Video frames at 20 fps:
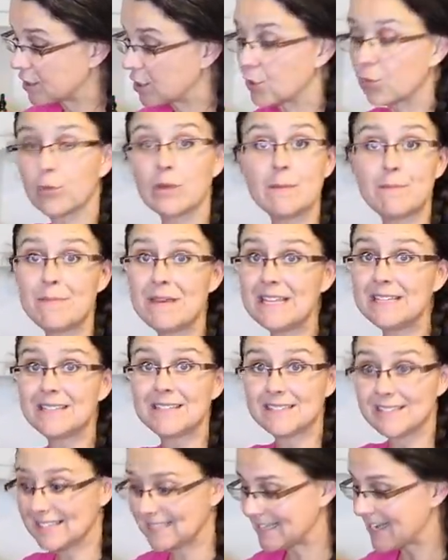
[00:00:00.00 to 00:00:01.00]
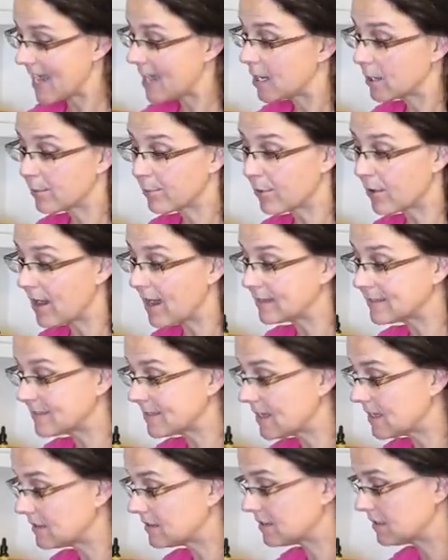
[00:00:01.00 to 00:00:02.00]
going to repeat this entire
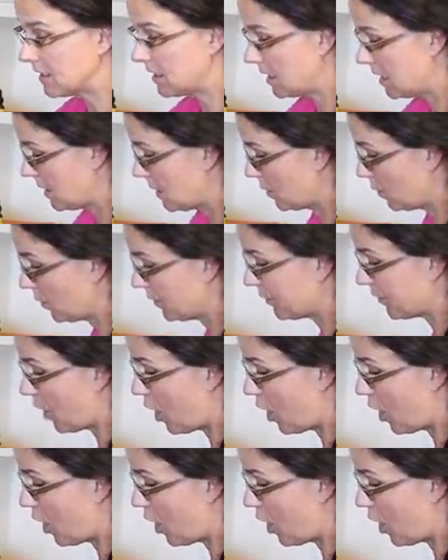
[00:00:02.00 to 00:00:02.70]
process with